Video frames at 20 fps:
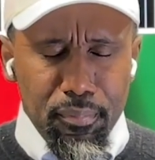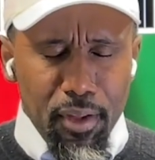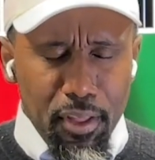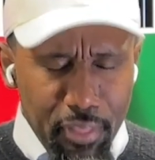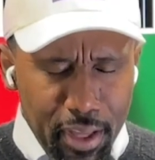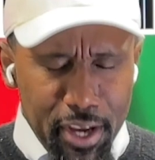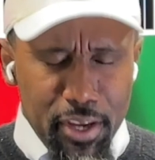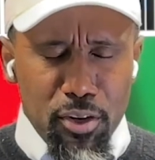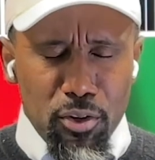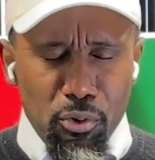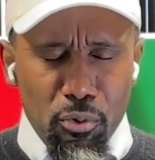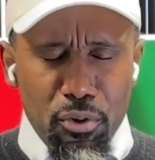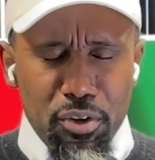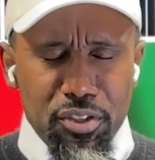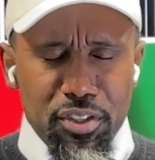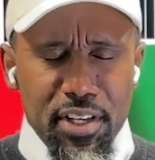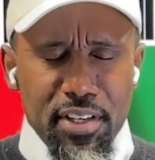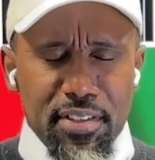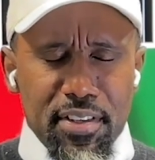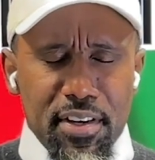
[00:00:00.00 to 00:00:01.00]
Thank you, Lord
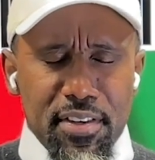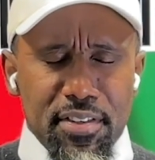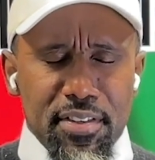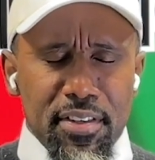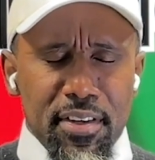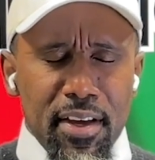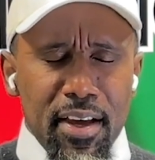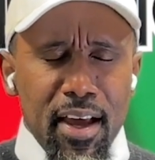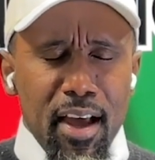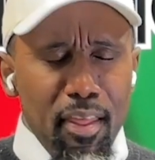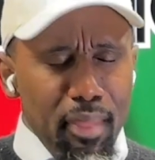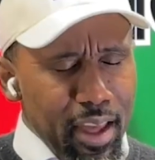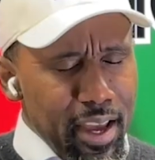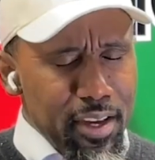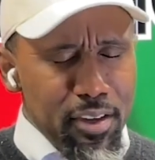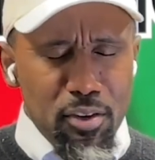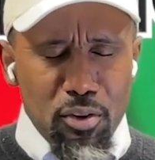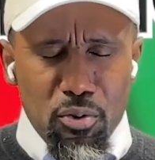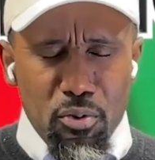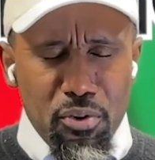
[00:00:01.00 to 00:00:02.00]
Jesus.
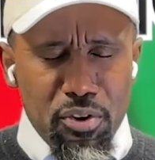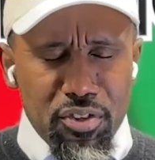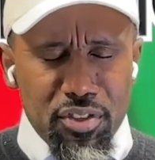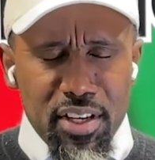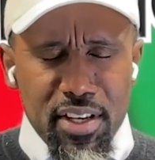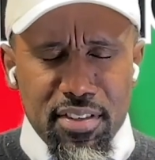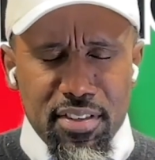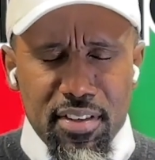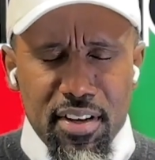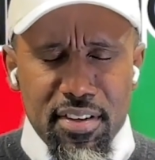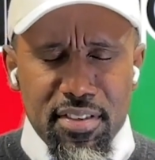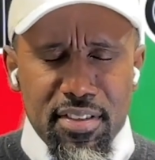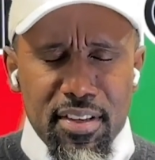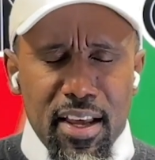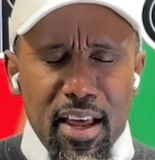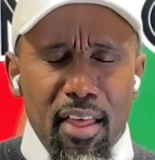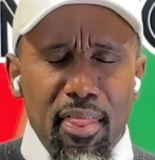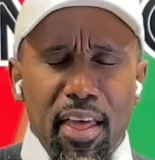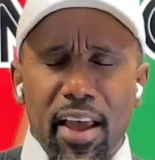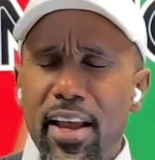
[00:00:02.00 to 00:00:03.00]
Thank you, Lord Jesus.
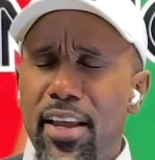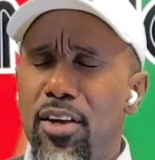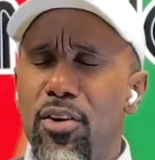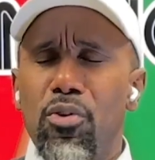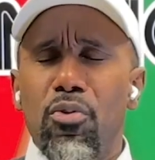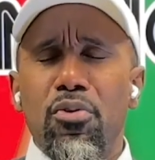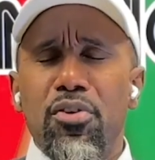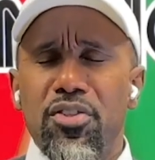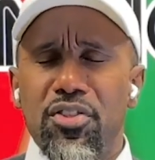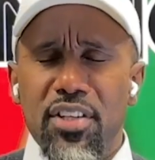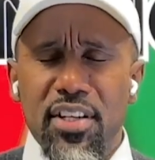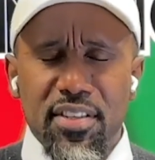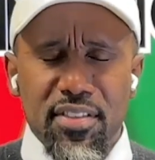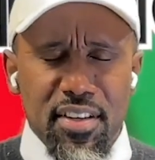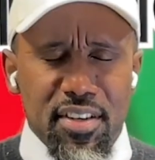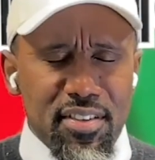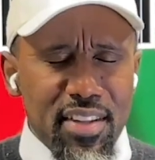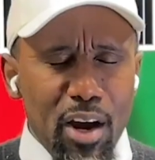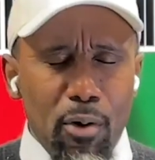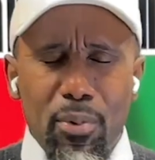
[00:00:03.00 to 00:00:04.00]
Thank you, Lord
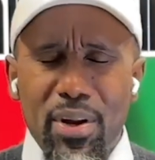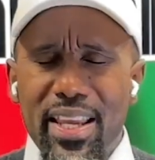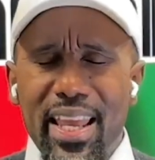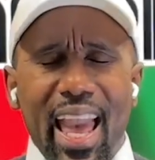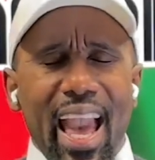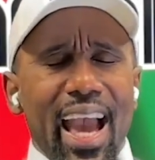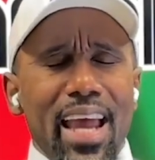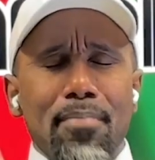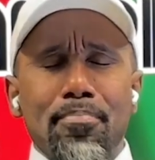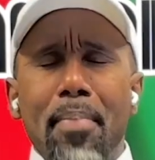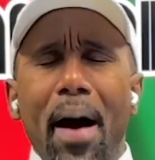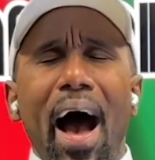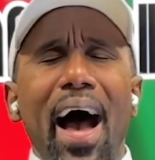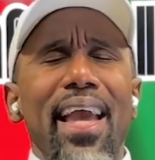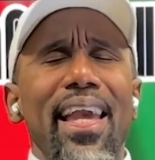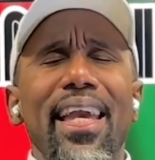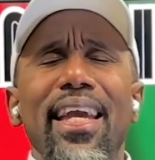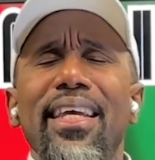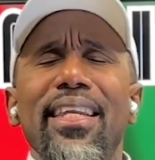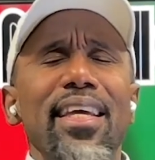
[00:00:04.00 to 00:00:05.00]
Jesus, that we can't
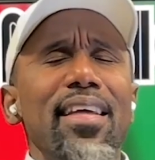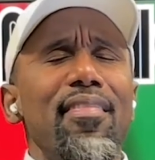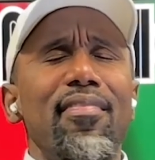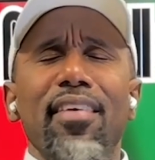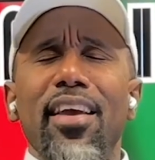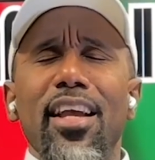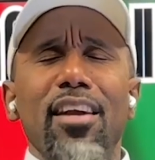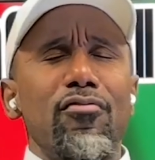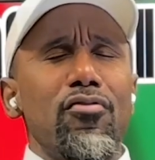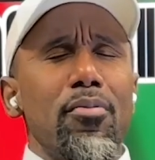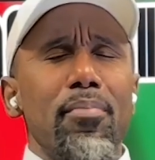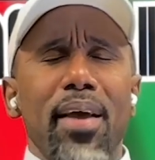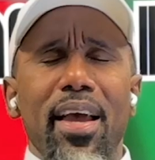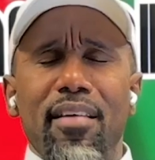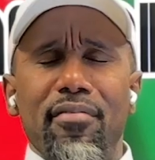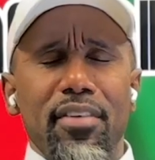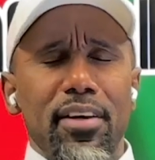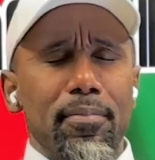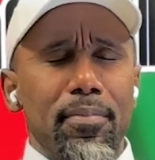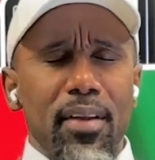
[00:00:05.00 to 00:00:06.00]
buy anything from
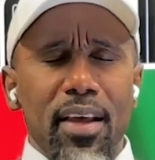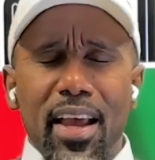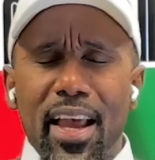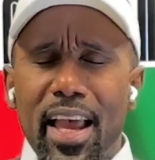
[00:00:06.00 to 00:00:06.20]
heaven.